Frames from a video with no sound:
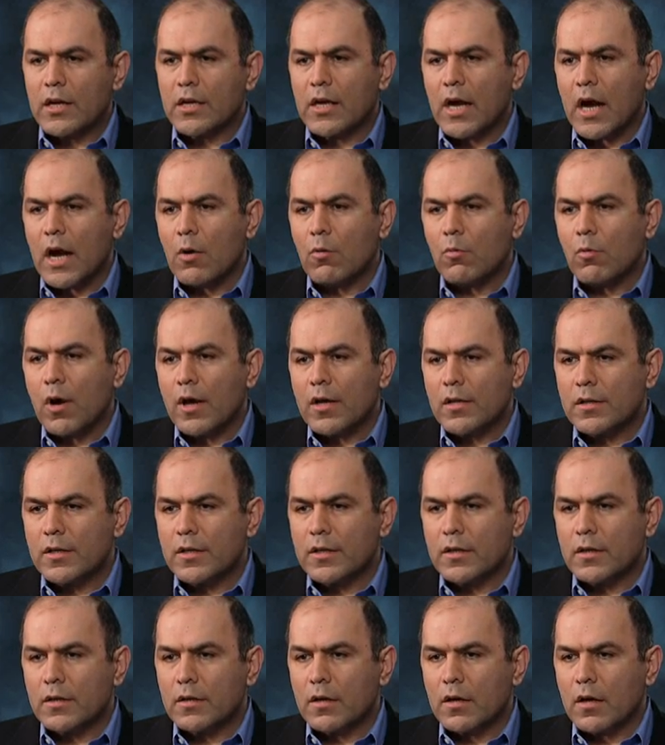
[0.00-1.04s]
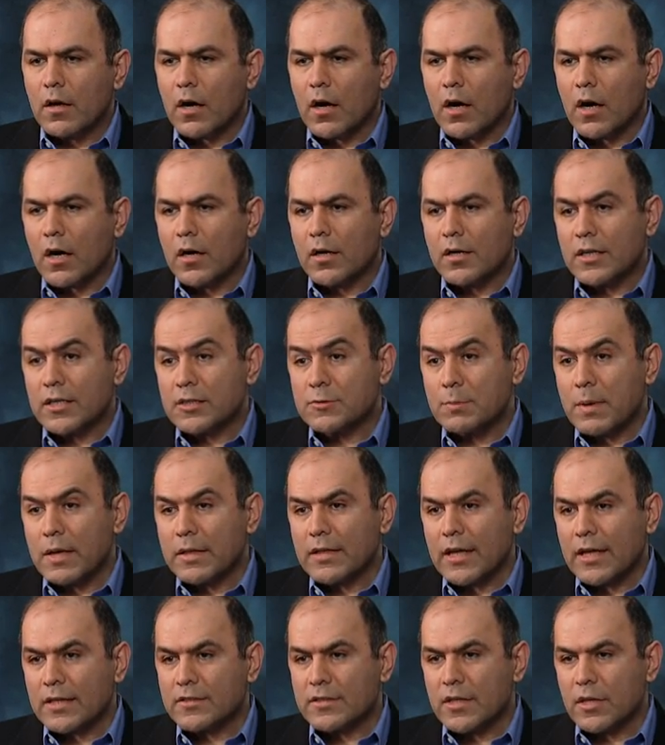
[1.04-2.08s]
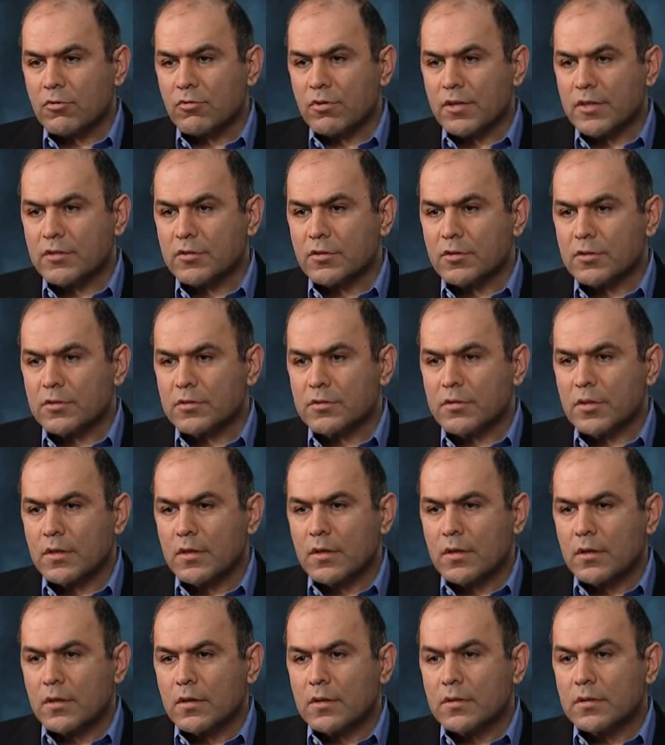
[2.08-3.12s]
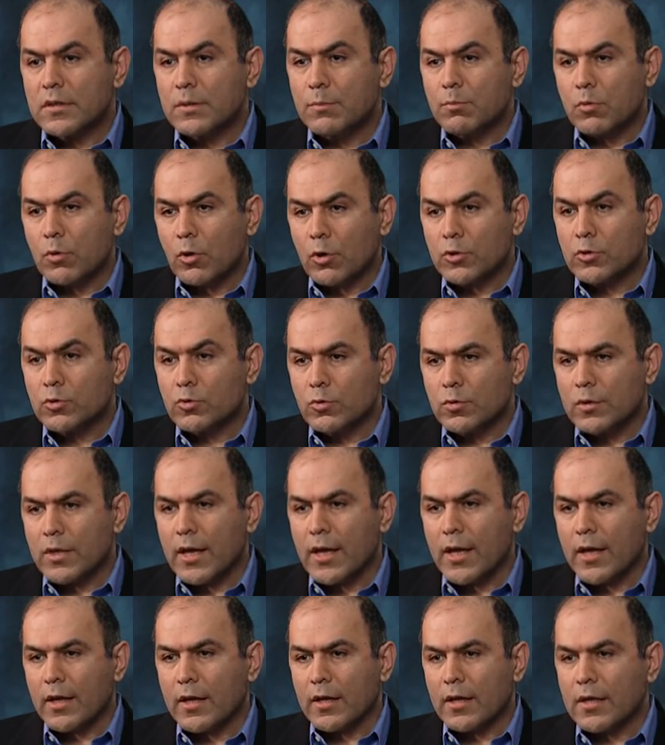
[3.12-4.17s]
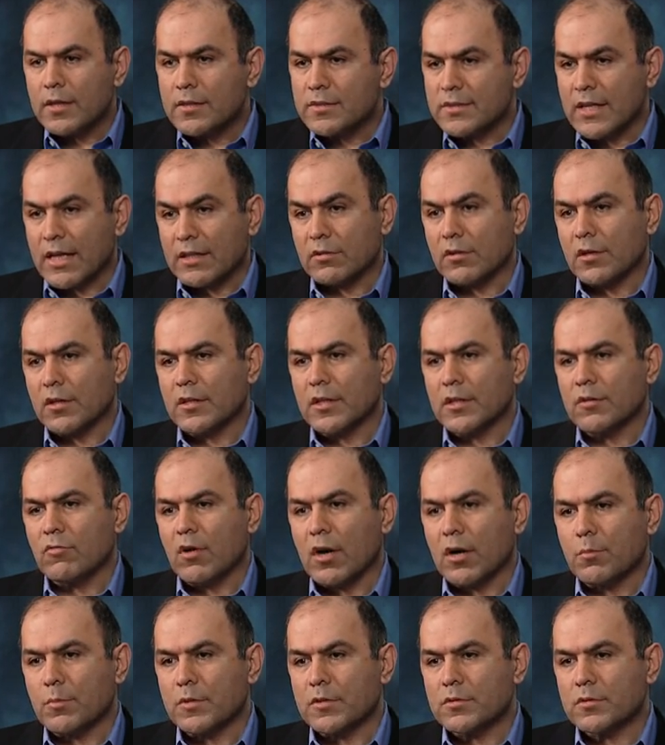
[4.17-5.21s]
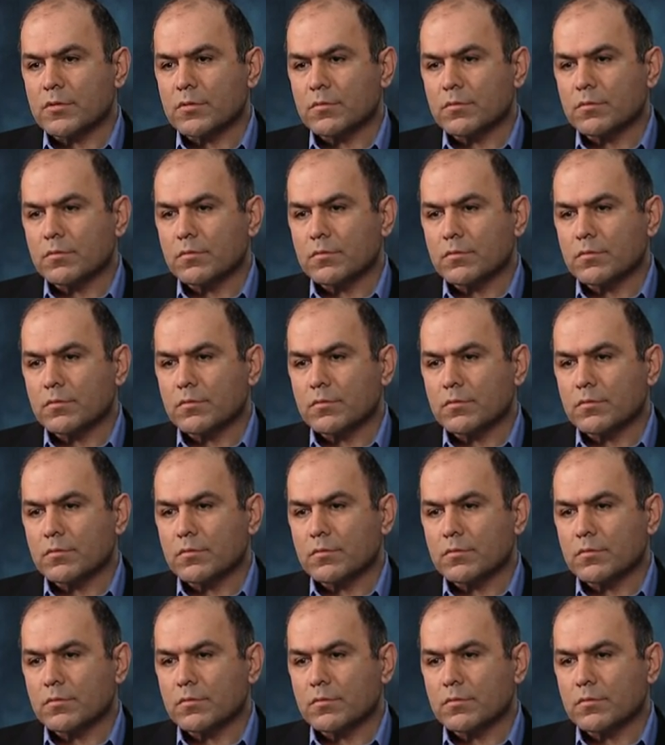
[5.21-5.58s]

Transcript: Eric, how widely are Expand accelerators deployed today in satellite environments?